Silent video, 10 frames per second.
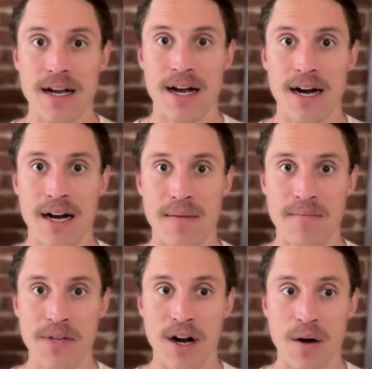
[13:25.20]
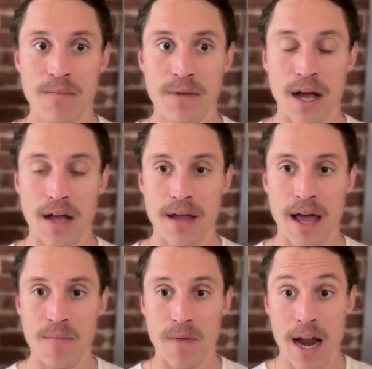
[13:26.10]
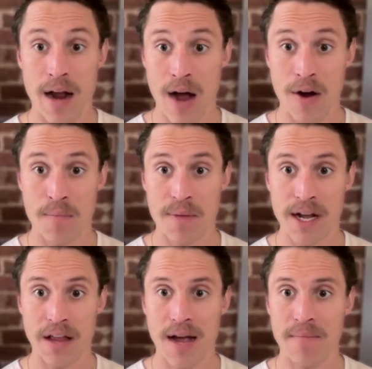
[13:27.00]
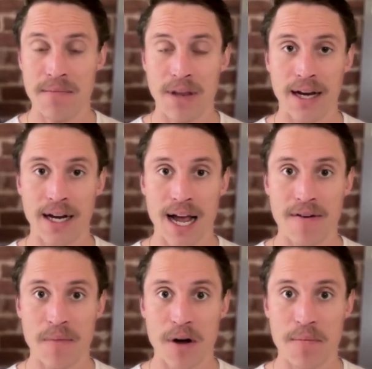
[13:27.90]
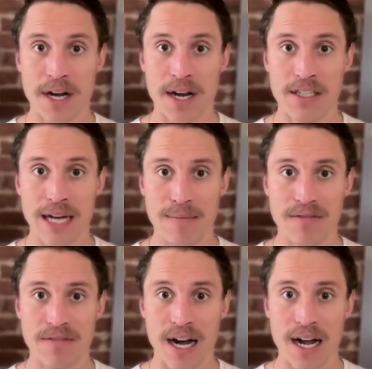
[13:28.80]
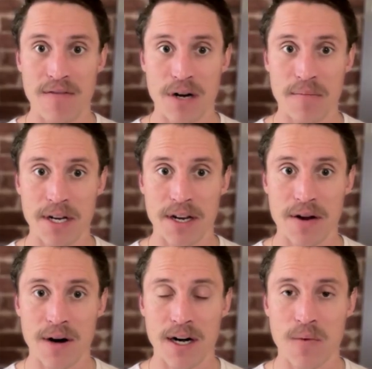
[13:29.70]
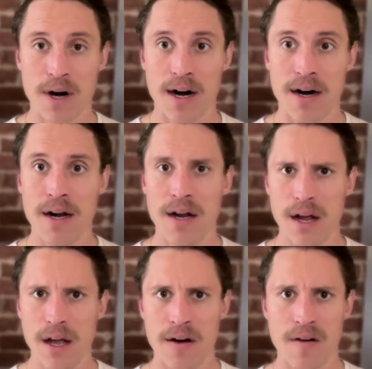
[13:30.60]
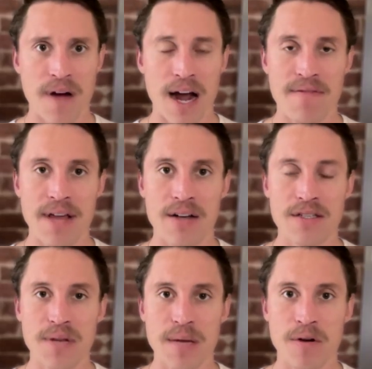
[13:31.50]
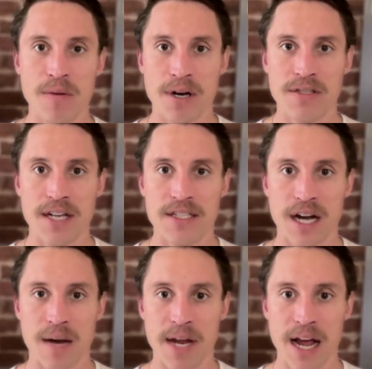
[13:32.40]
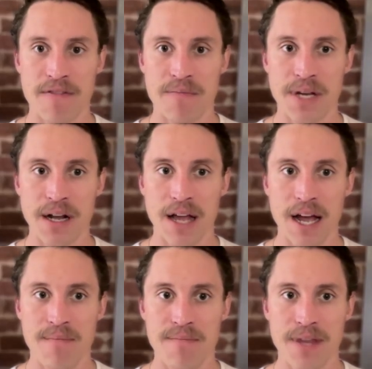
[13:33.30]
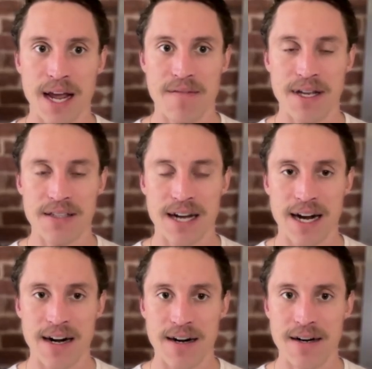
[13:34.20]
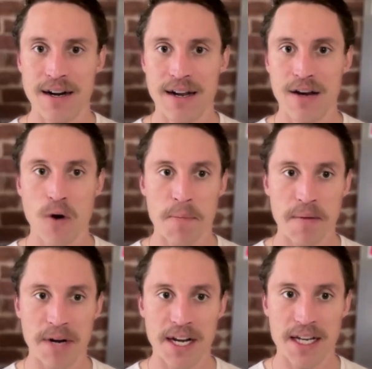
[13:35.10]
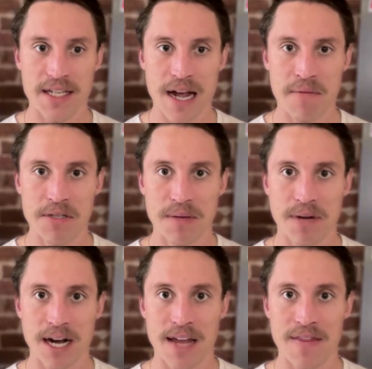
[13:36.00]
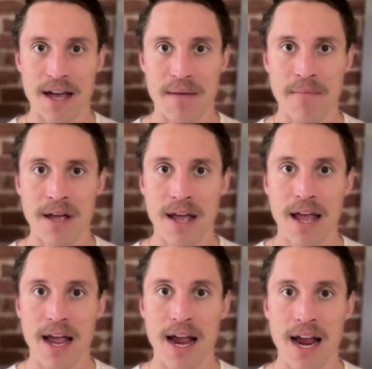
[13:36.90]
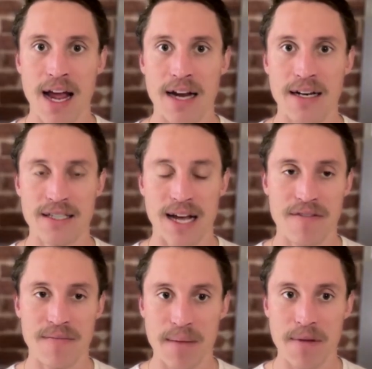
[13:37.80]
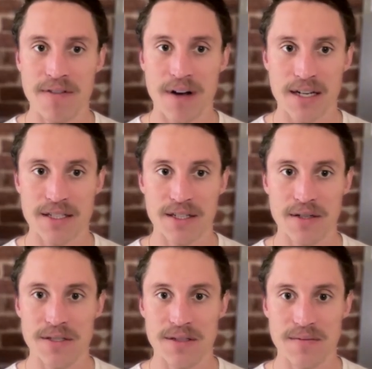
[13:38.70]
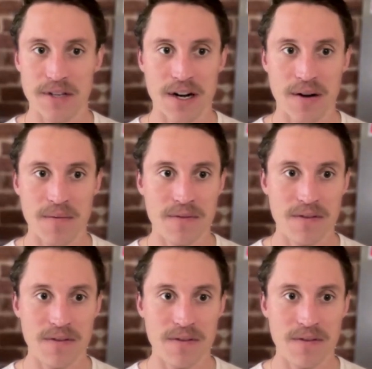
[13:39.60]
Out at BLM, like I have a moment in chapter 5 when I'm in New York where there are 5,000 people protesting on behalf of BLM. They have the entire corporate media establishment behind them, and aside from maybe Fox News and New